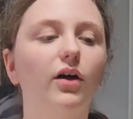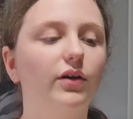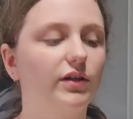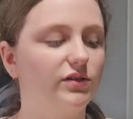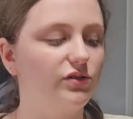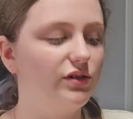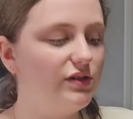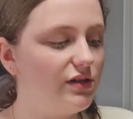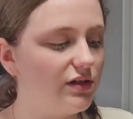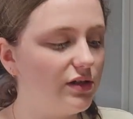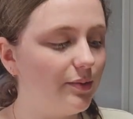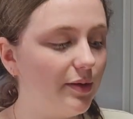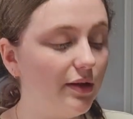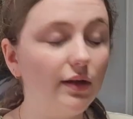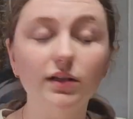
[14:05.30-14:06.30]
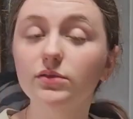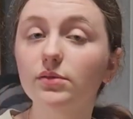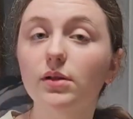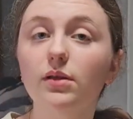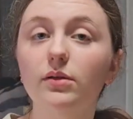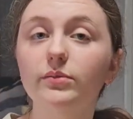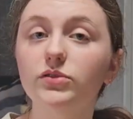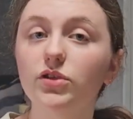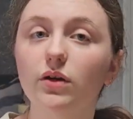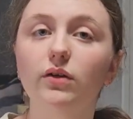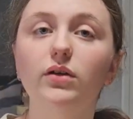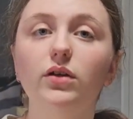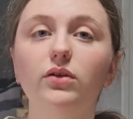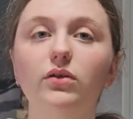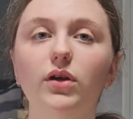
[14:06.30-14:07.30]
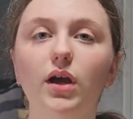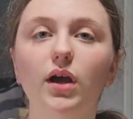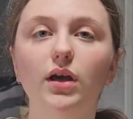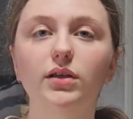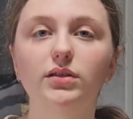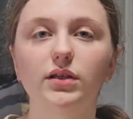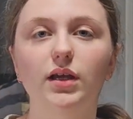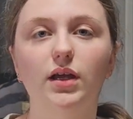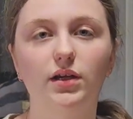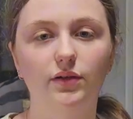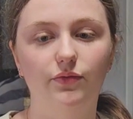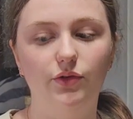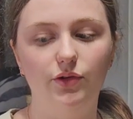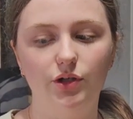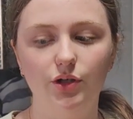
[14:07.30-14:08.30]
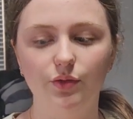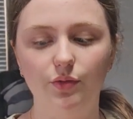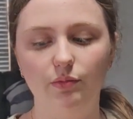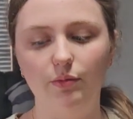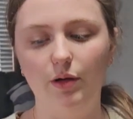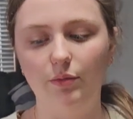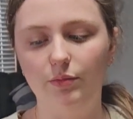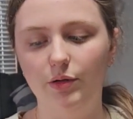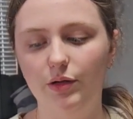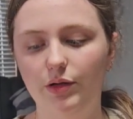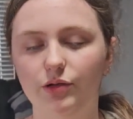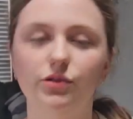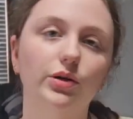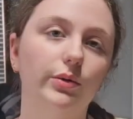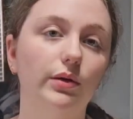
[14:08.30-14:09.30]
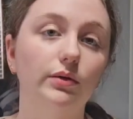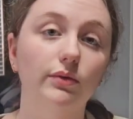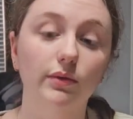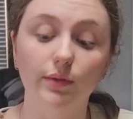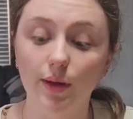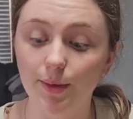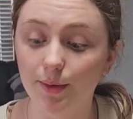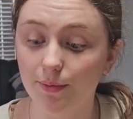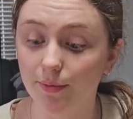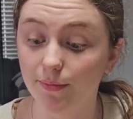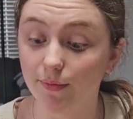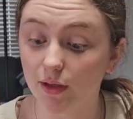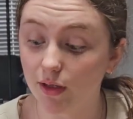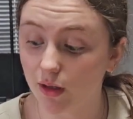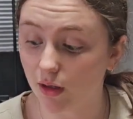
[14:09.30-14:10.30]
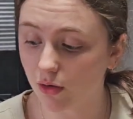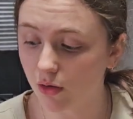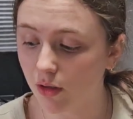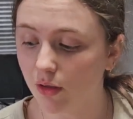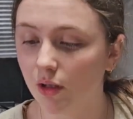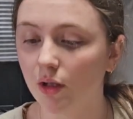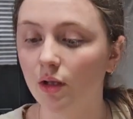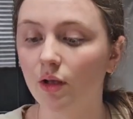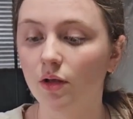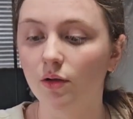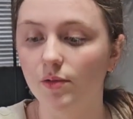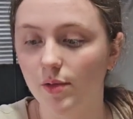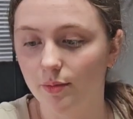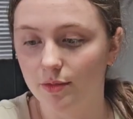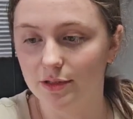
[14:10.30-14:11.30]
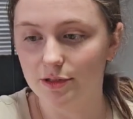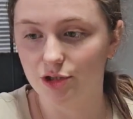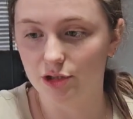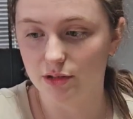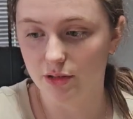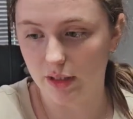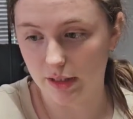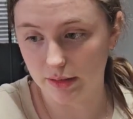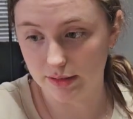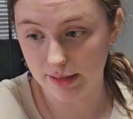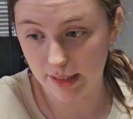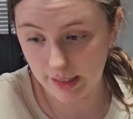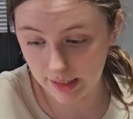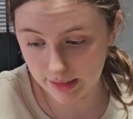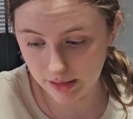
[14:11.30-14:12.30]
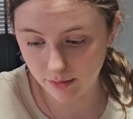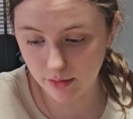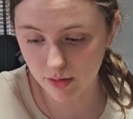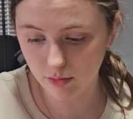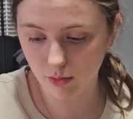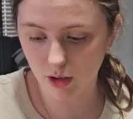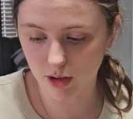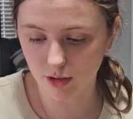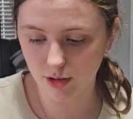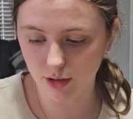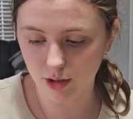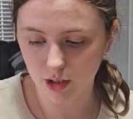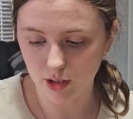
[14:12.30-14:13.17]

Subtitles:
Okay, so this is going to be the last one that I'm showing you guys. Again, if you didn't remember and you don't want to run the video, remember to just take a tiny bit of water.